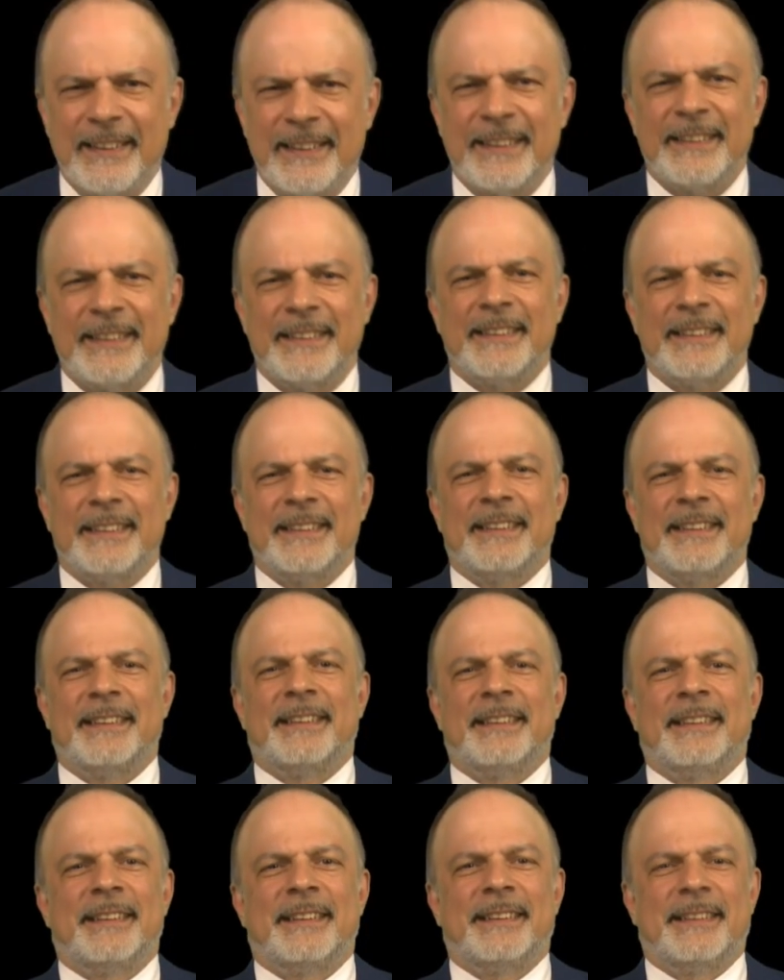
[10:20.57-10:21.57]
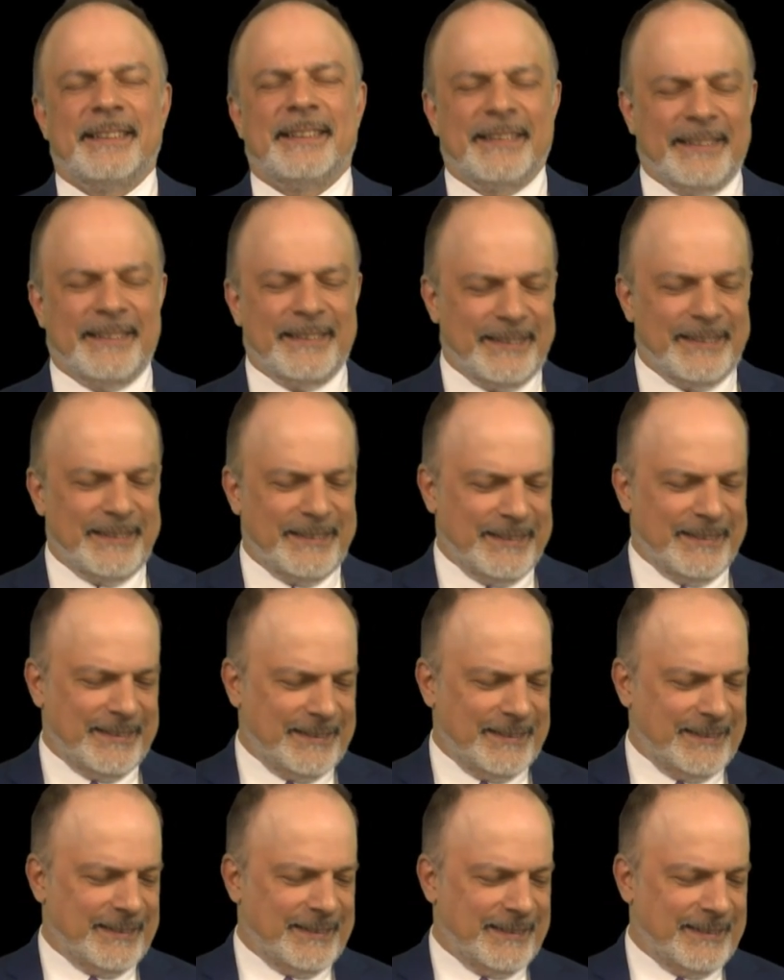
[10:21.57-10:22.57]

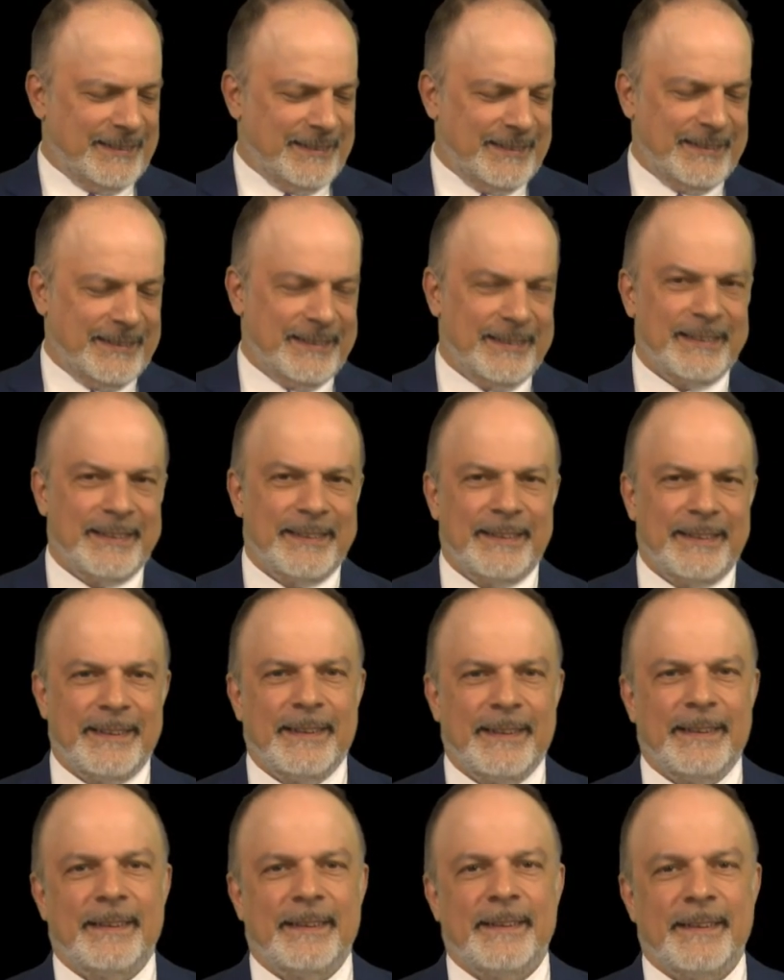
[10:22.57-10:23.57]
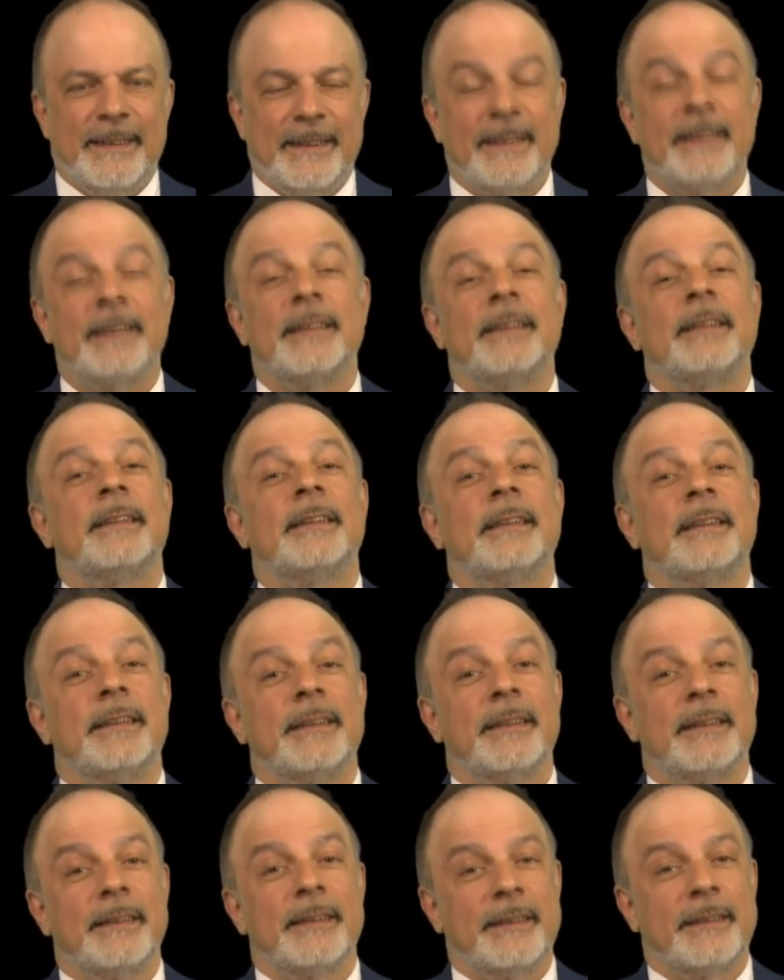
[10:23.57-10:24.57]

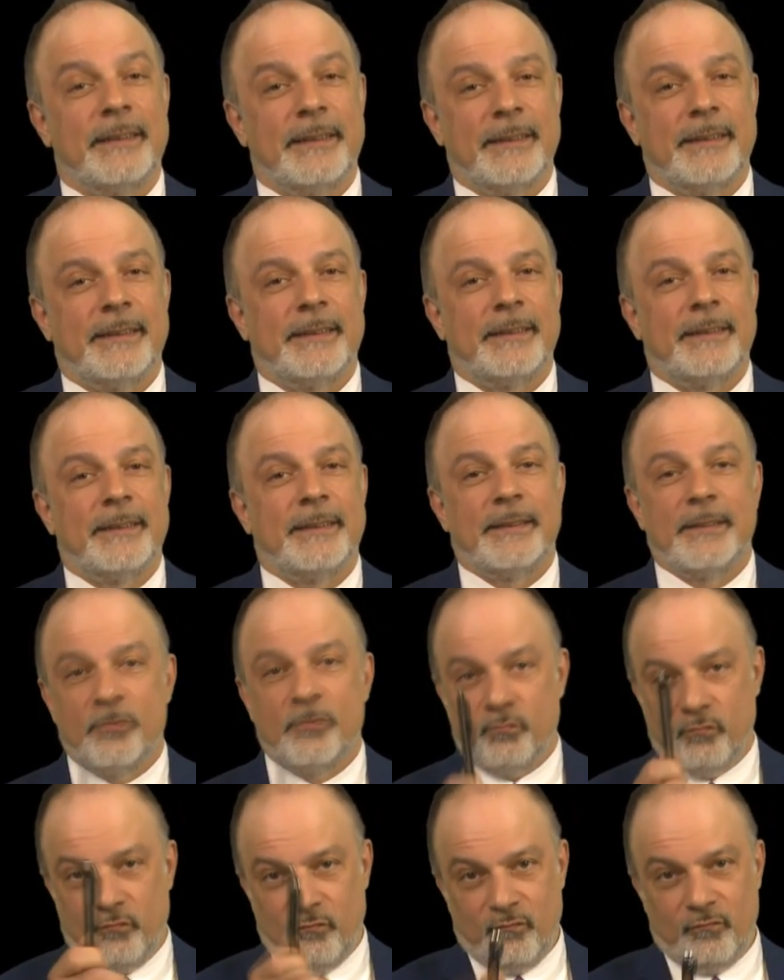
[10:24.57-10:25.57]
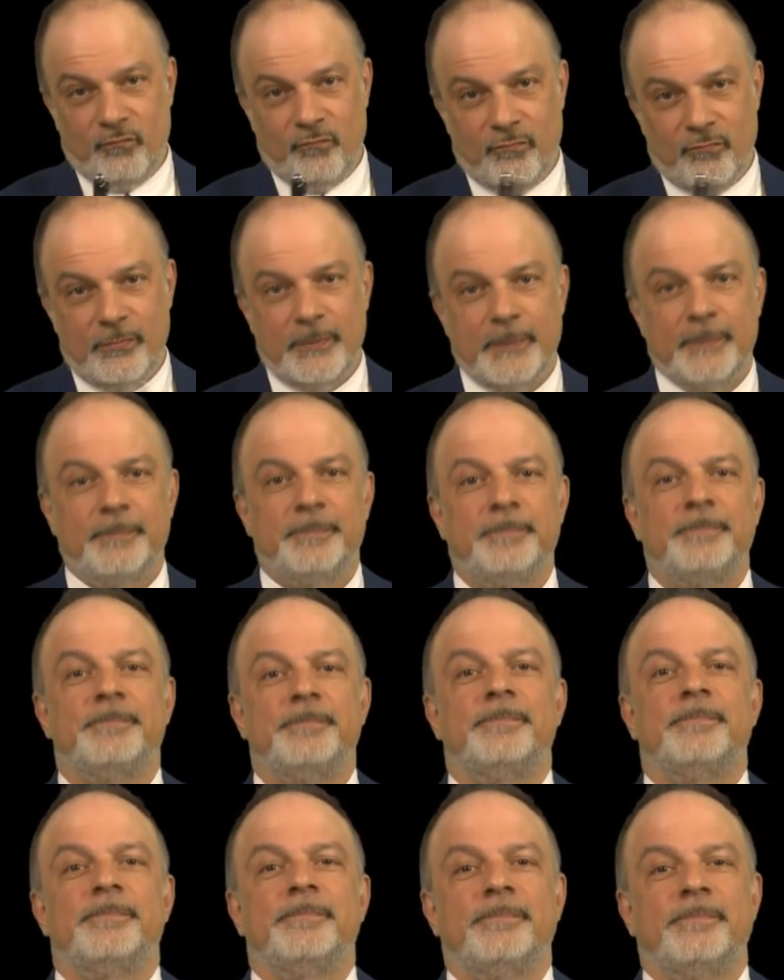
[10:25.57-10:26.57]

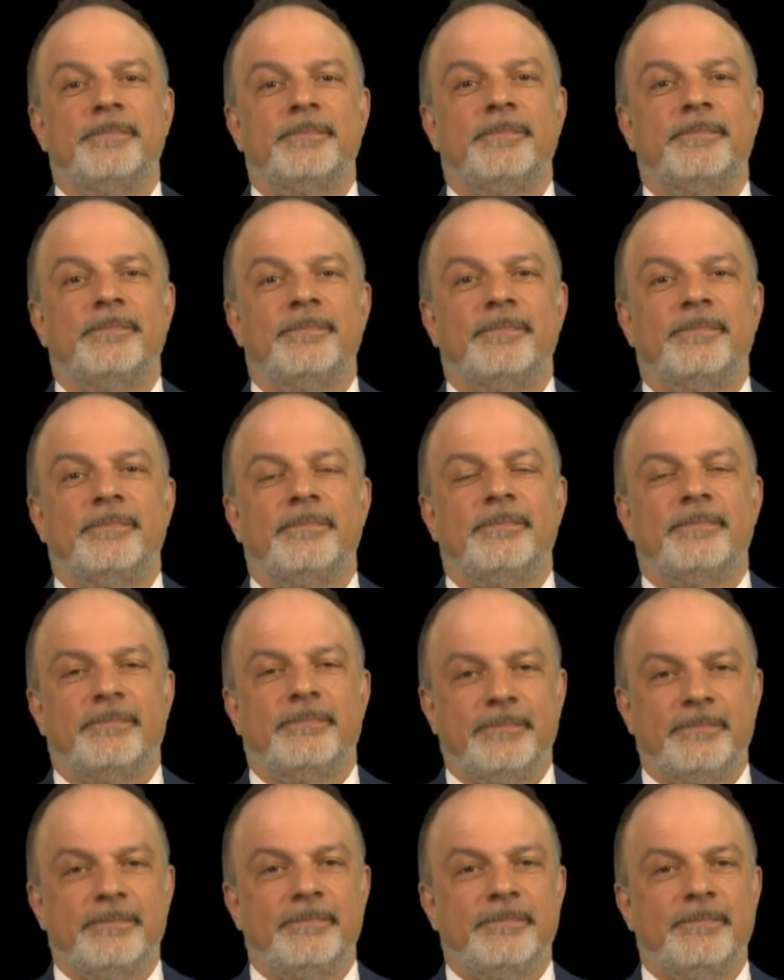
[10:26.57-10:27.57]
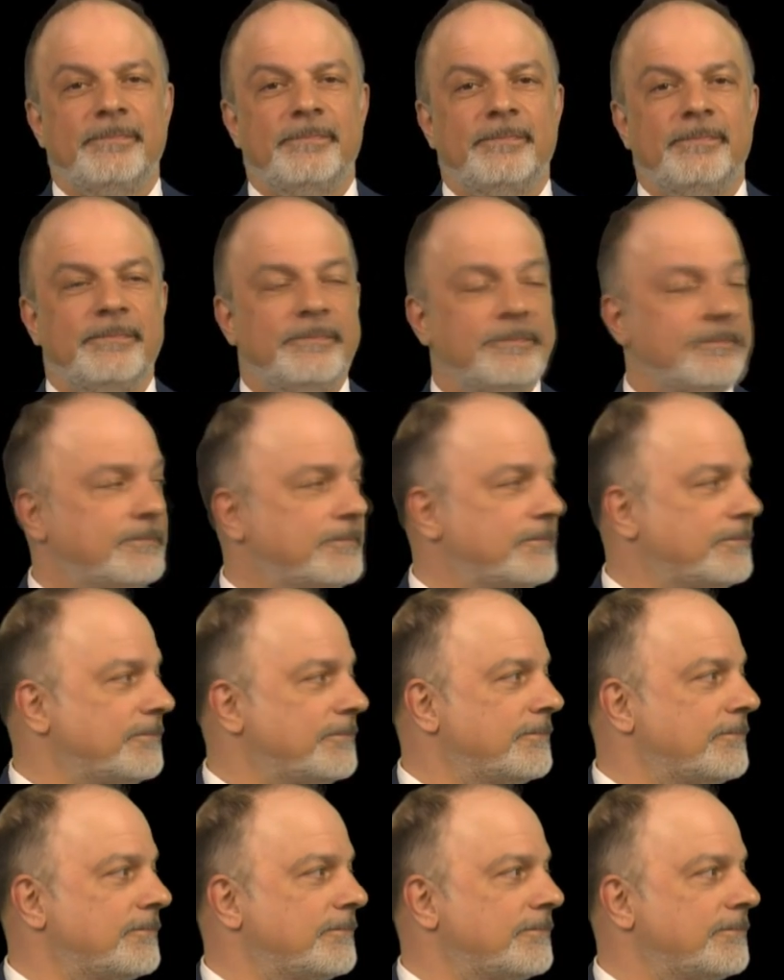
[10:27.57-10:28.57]
The person shown says nothing.